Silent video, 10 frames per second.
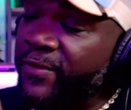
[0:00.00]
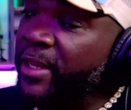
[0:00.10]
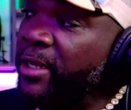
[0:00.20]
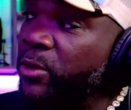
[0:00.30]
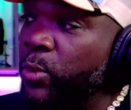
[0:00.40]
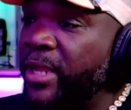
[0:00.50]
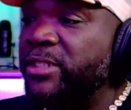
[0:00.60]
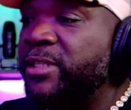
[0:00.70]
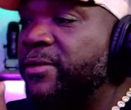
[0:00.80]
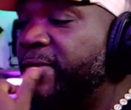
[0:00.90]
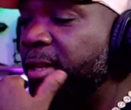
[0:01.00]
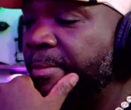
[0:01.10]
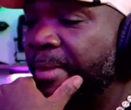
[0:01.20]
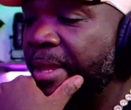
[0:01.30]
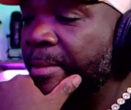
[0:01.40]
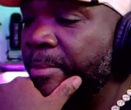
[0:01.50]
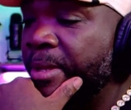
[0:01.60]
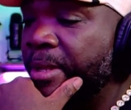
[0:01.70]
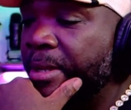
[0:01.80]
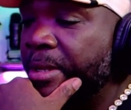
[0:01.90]
feeling the way she's feeling, man.
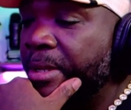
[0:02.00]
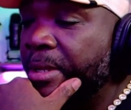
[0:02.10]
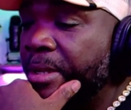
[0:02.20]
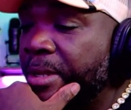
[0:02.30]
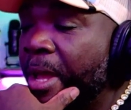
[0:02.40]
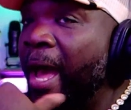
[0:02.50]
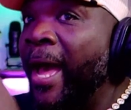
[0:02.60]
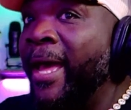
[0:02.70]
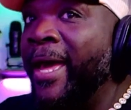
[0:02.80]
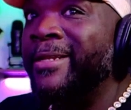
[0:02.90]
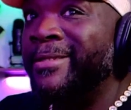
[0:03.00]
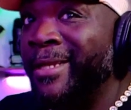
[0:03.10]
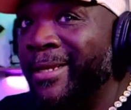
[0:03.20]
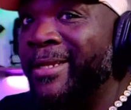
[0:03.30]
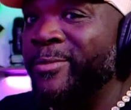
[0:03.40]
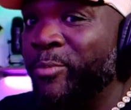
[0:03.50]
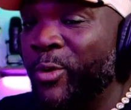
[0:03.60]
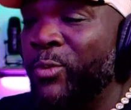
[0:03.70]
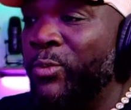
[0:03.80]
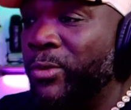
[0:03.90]
But I got to say this, bro.